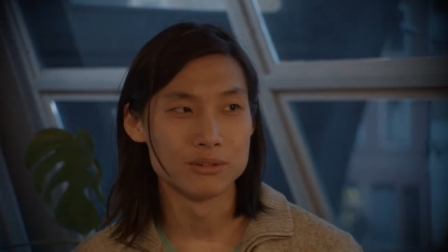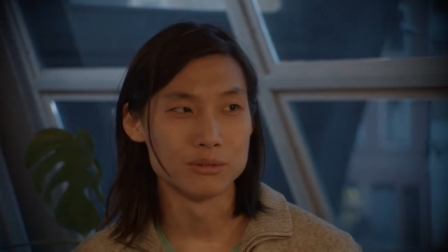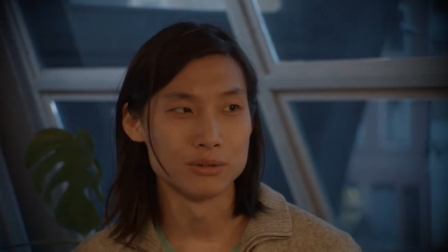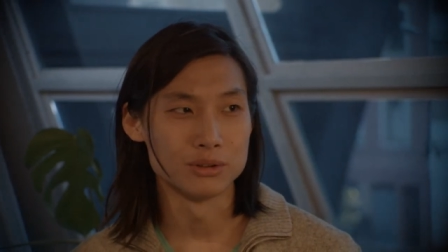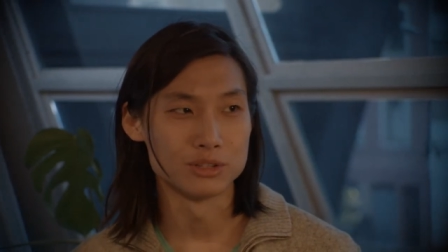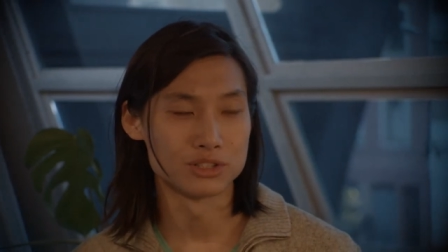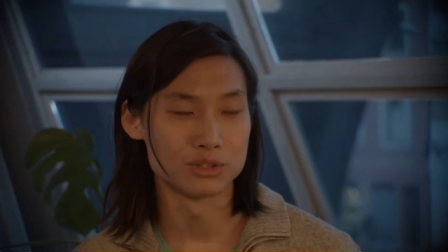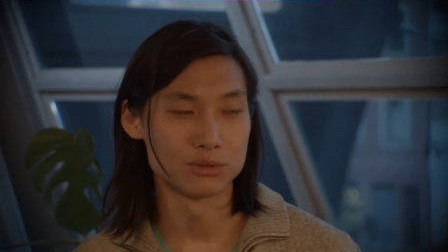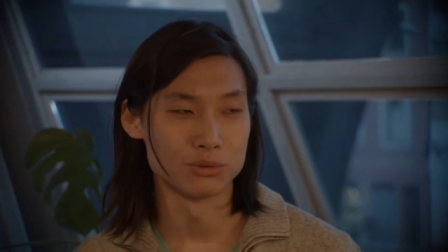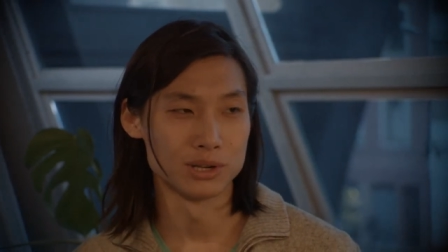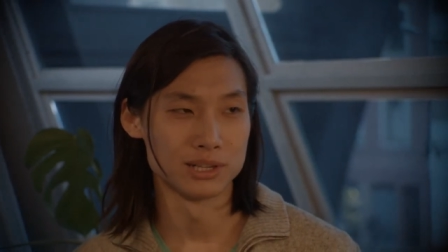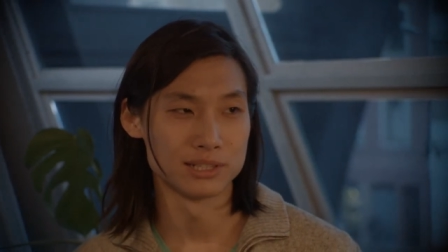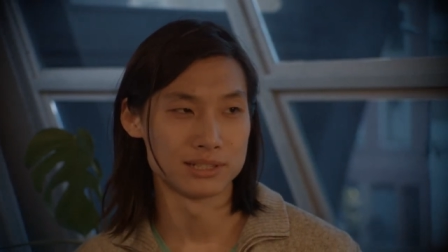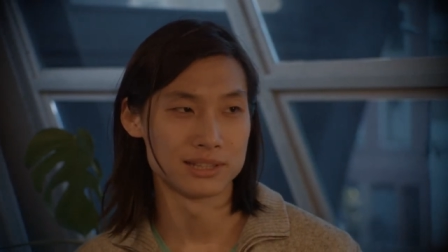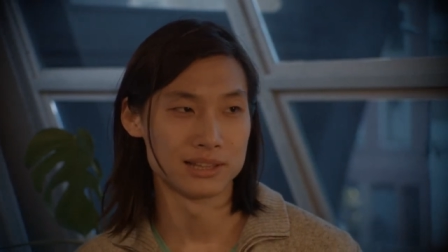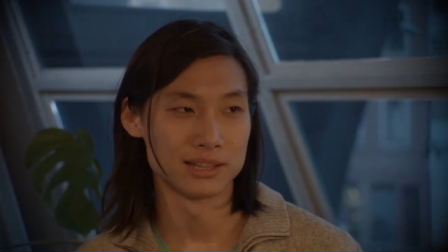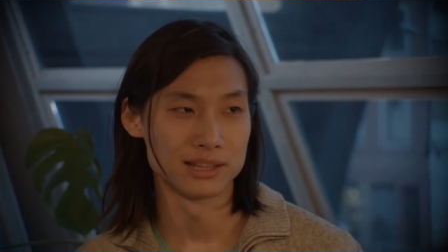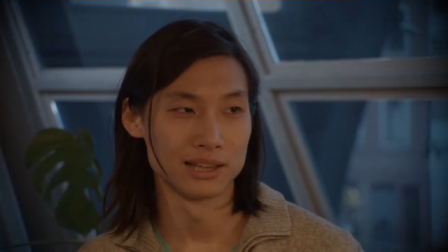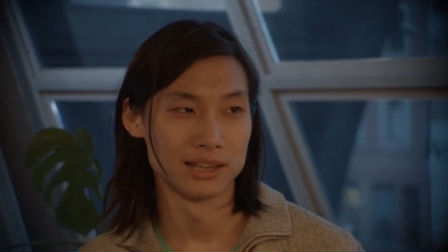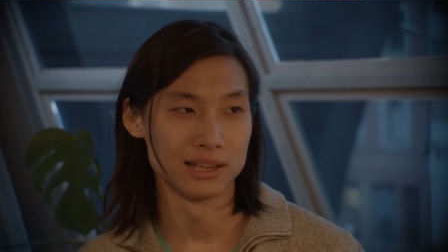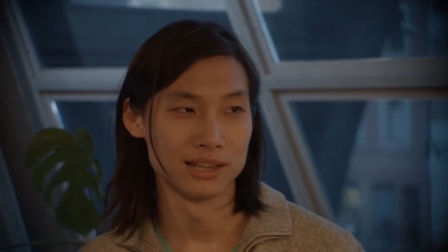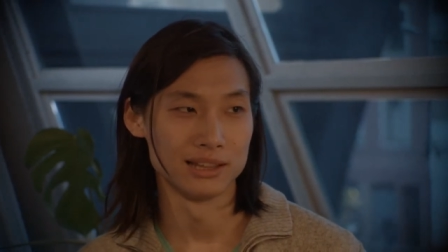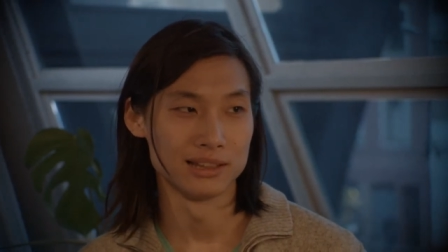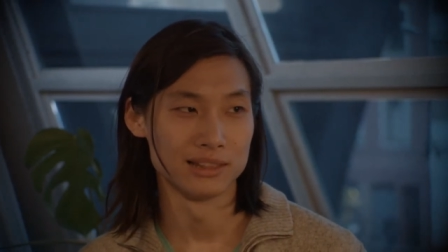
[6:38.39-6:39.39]
which was
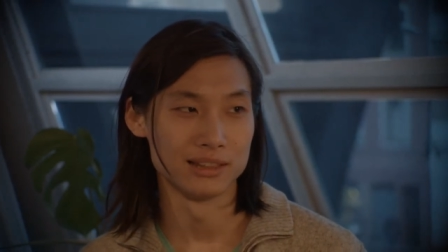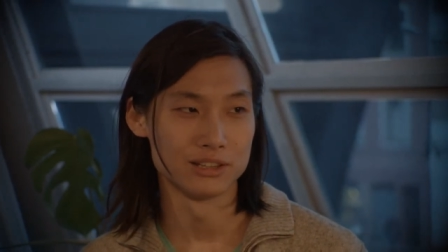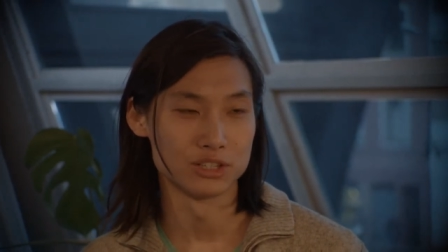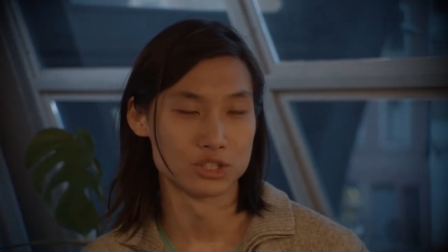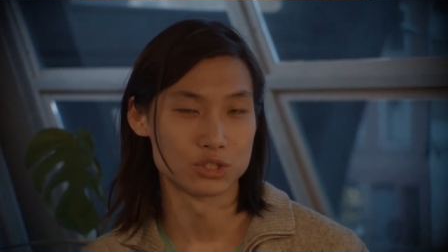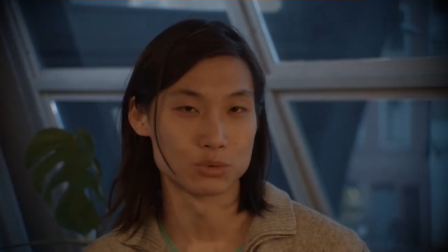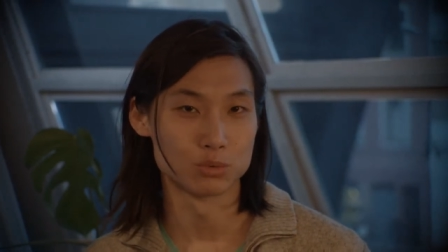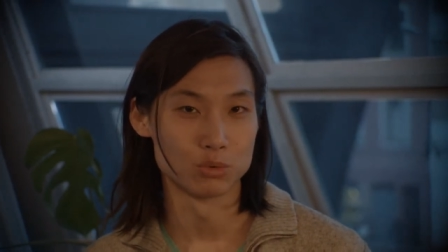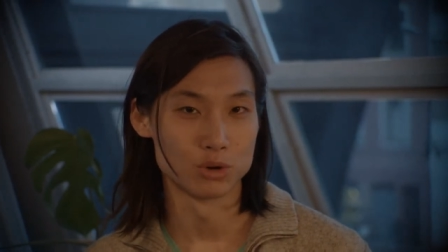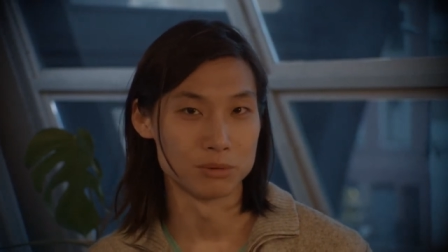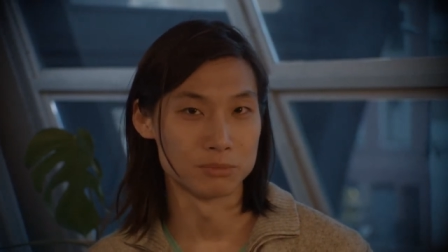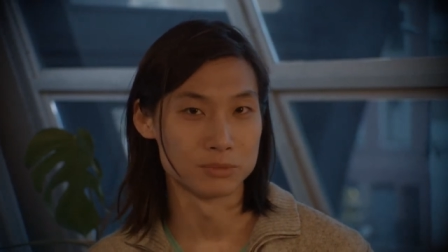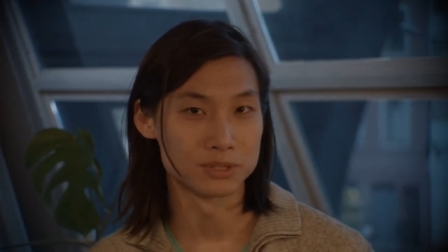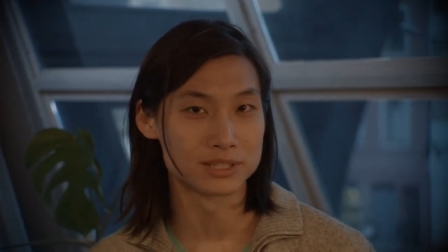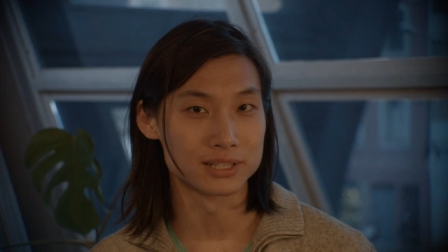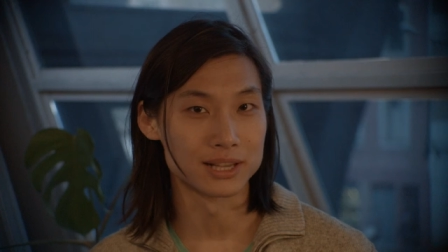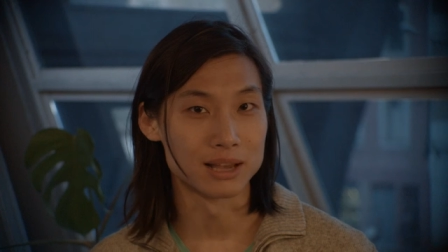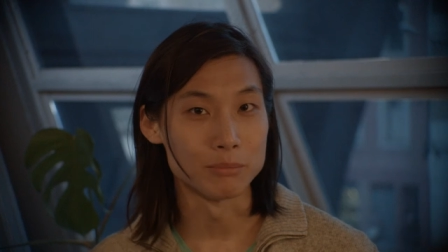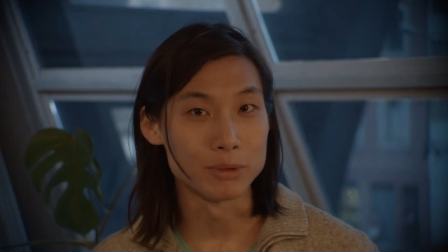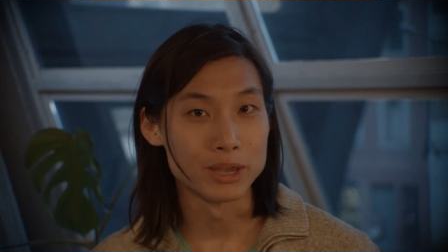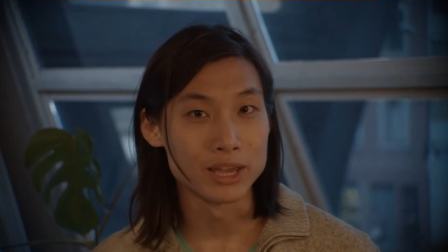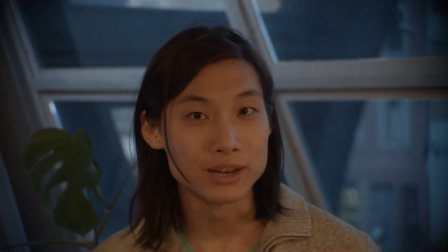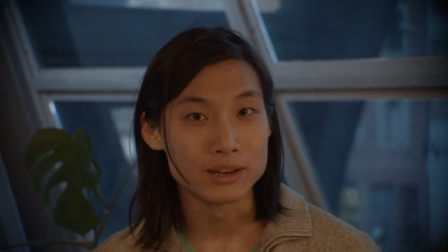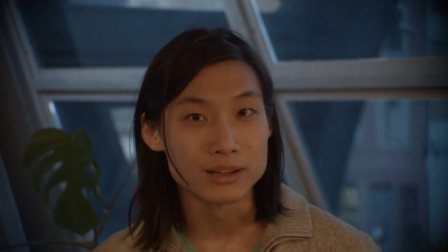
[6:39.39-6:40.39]
the the Swarm
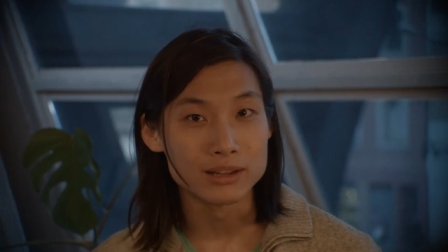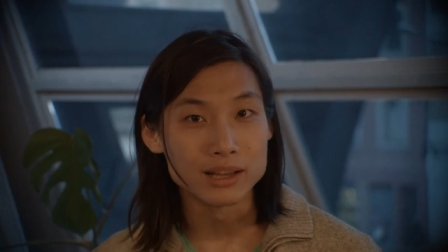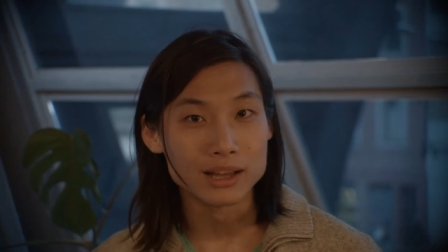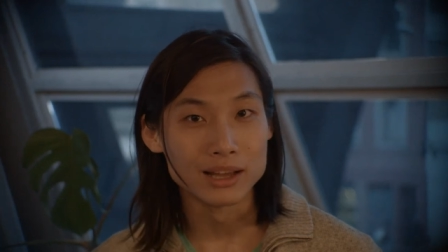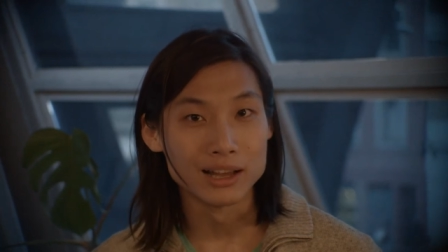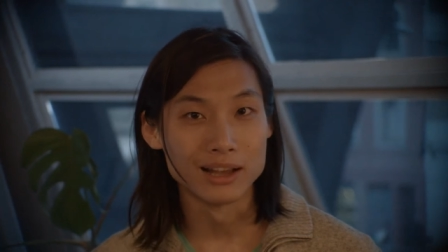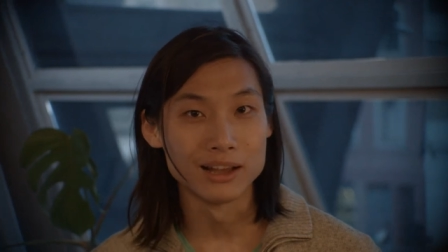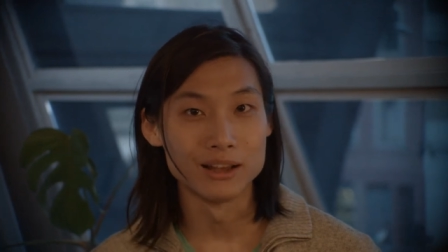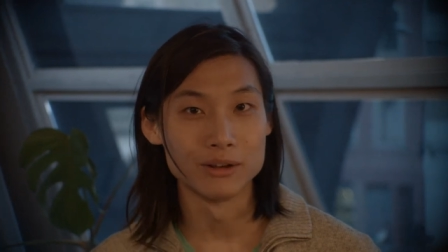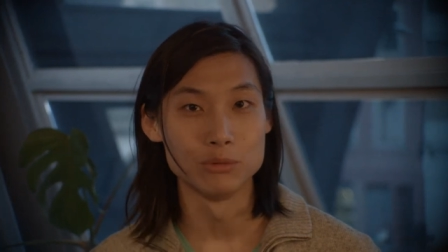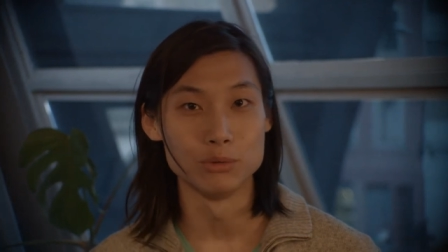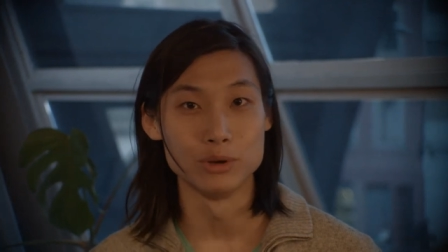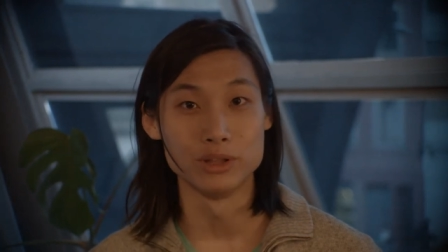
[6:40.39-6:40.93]
Summit uh,